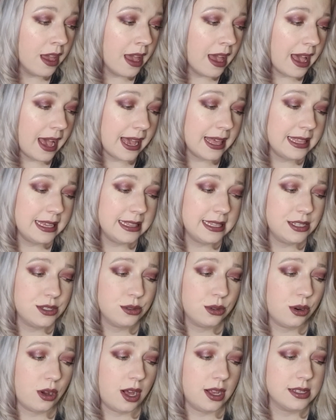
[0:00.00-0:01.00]
I think these
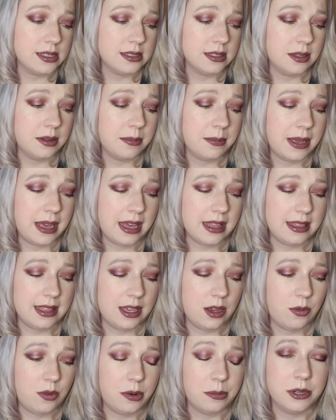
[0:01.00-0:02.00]
are awesome. I
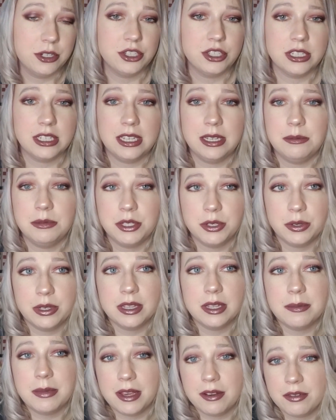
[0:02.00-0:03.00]
think Walmart should keep doing
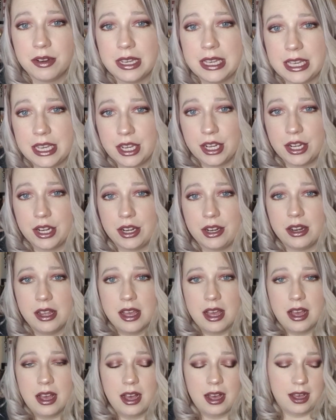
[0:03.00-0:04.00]
them every year.
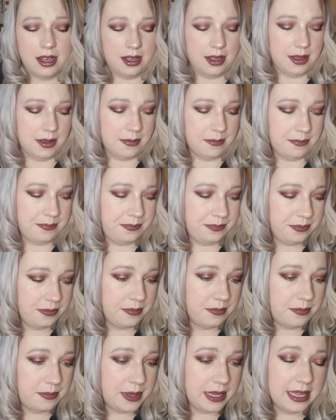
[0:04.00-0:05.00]

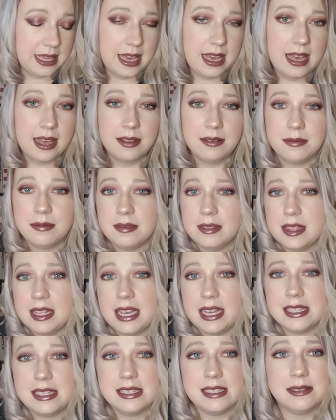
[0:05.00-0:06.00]
But yeah,
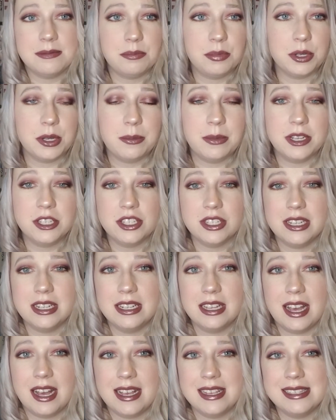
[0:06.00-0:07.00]
that's pretty much it,
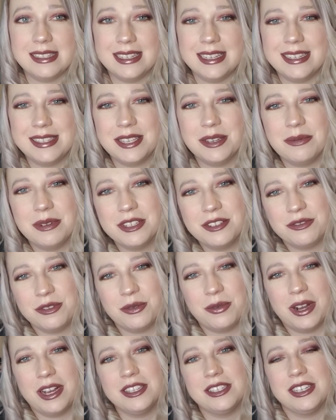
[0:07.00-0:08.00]
guys. Thanks so much for
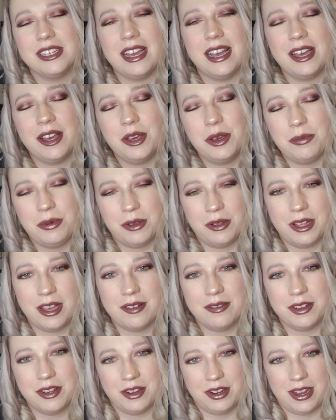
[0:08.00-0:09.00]
watching. I hope y'all
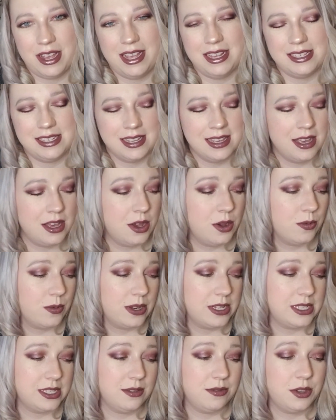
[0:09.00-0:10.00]
have a great
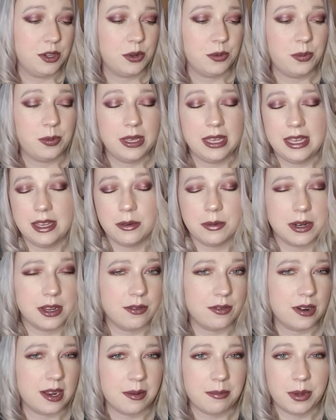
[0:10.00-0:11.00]
rest of your week.
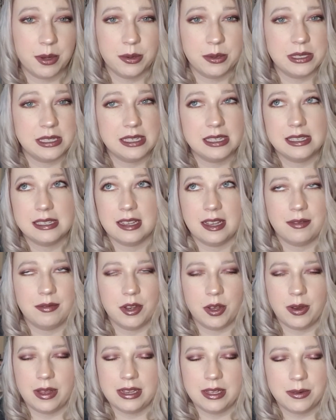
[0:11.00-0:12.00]
Whenever I post this, I have
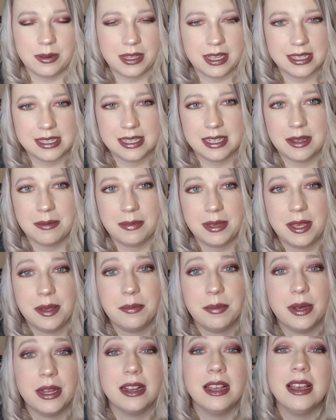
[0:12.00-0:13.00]
no idea when that's going to be.
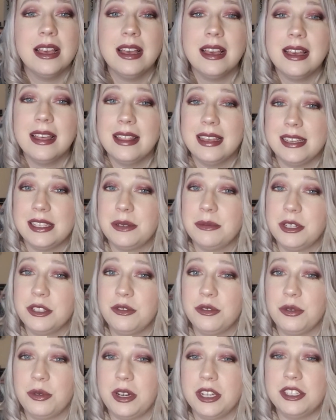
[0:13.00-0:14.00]
But thanks so much
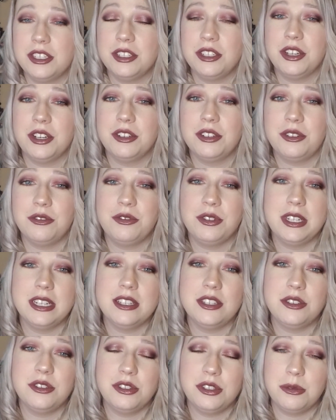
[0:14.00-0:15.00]
for watching, y'all. Don't
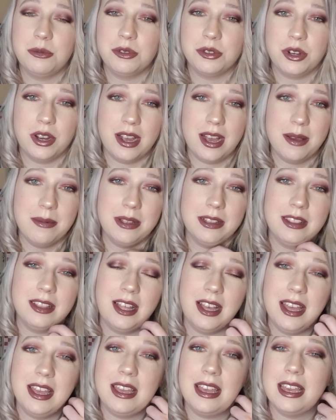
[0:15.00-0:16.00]
forget to subscribe and
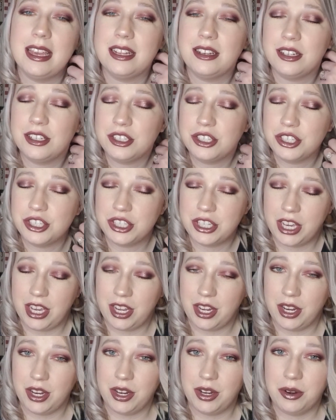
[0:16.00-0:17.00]
like and
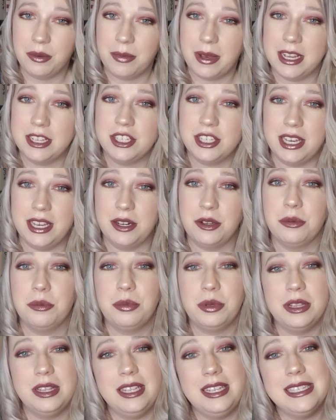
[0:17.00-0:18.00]
share my channel,
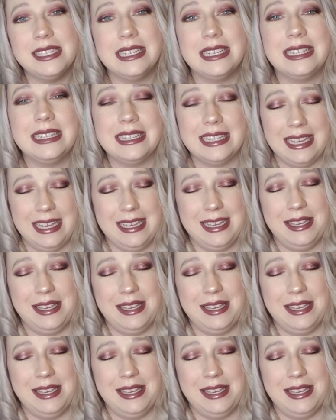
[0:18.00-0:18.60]
please and thank